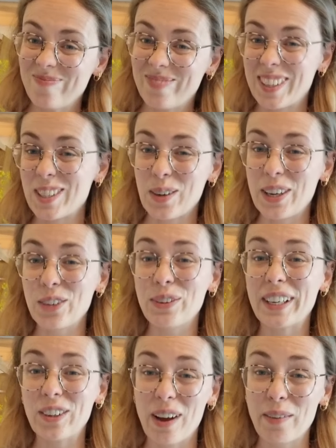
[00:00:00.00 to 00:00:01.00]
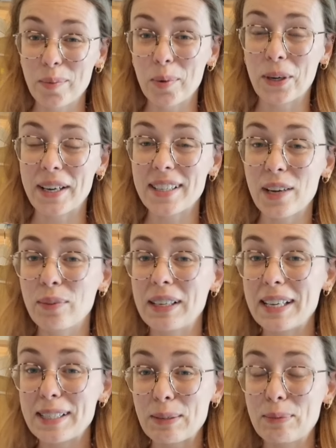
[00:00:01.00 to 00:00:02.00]
it's quite annoying not having pockets. I
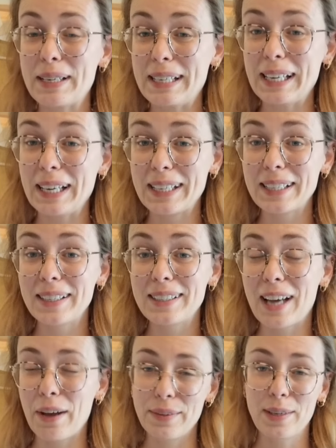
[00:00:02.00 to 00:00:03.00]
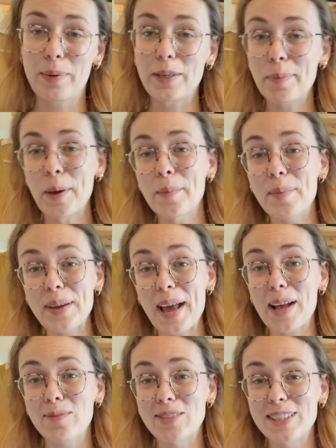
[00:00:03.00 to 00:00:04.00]
realise I really like to have somewhere to put my
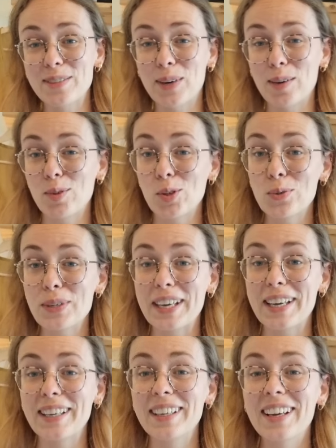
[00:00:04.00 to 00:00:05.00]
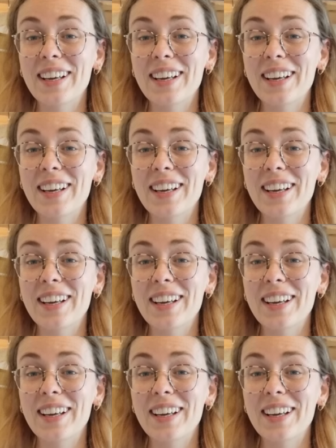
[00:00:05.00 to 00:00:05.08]
hands when I'm talking,